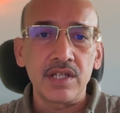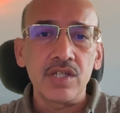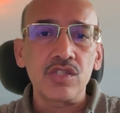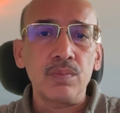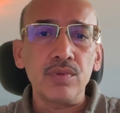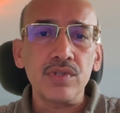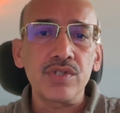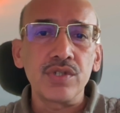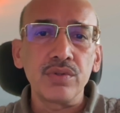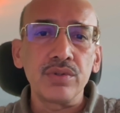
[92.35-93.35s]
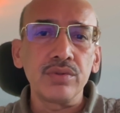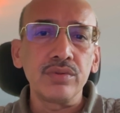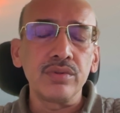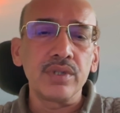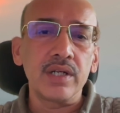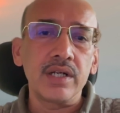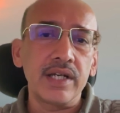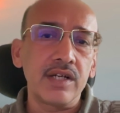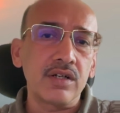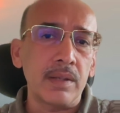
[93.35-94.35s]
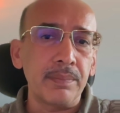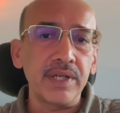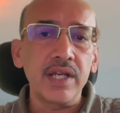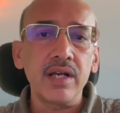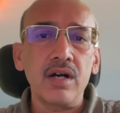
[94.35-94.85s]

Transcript: Suppose due to company